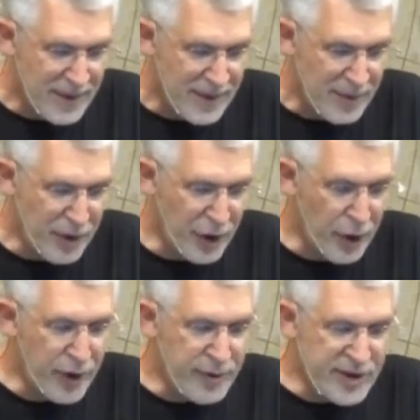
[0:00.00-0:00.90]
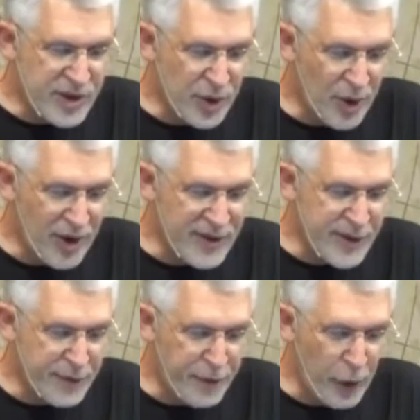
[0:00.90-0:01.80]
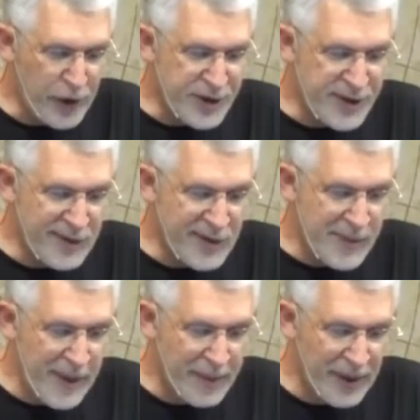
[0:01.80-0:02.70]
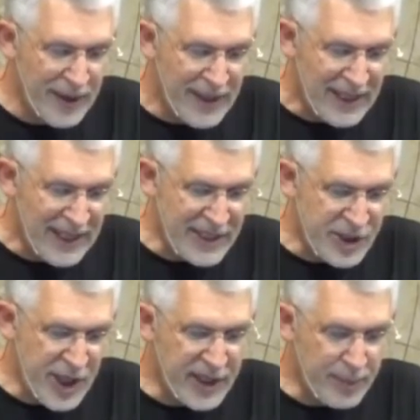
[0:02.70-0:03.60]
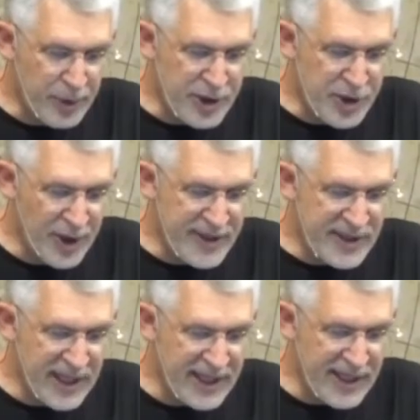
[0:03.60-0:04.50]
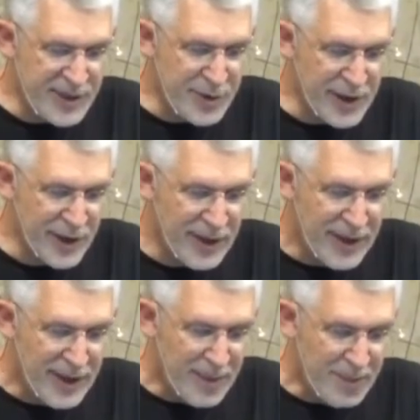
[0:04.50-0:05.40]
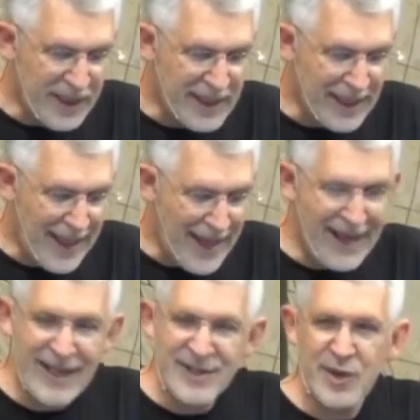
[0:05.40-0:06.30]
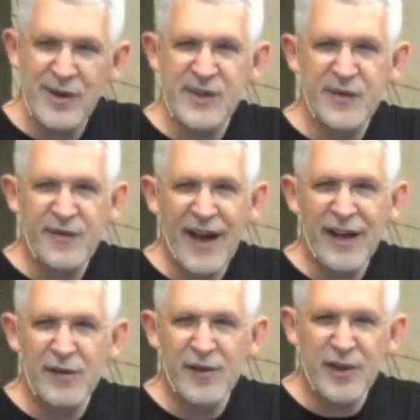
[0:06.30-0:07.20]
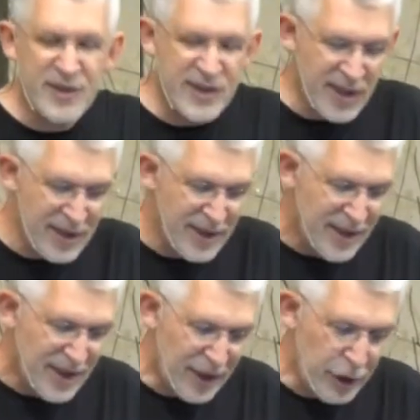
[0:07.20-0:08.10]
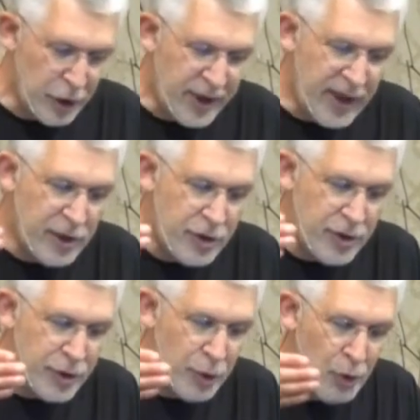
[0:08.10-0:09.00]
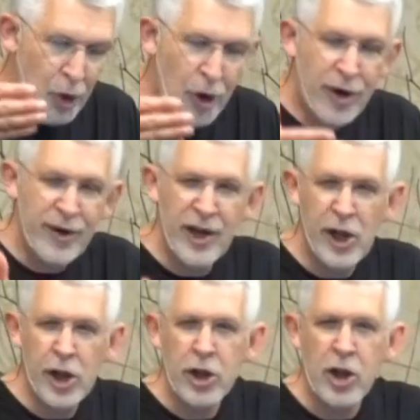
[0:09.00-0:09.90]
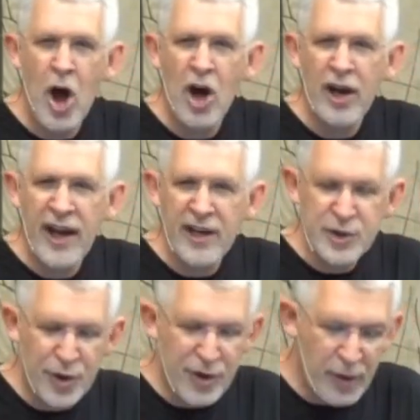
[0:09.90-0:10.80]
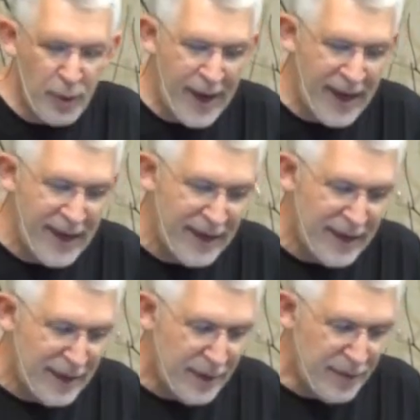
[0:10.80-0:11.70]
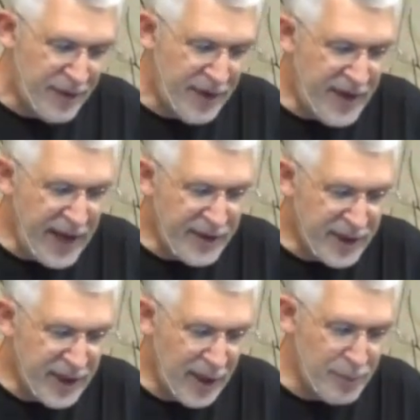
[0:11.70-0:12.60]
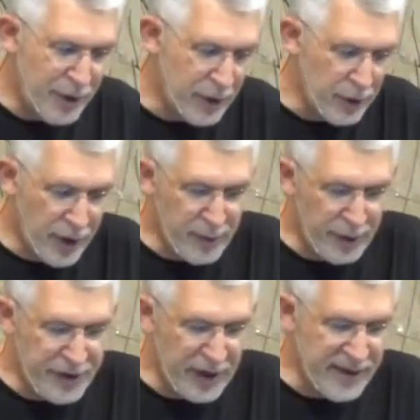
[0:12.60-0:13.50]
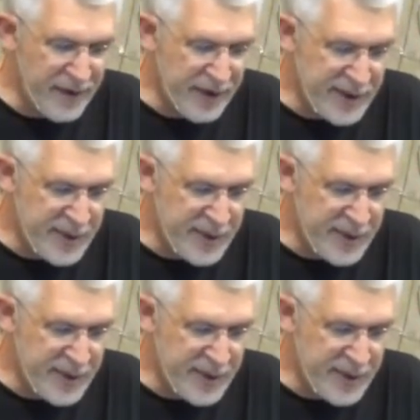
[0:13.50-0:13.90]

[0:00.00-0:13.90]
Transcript: When the Lord restores the fortunes of his people, let Jacob rejoice, let Israel be glad. And so this final verse is a, a looking toward in a longing sort of a way for the day to come when the Lord will deliver his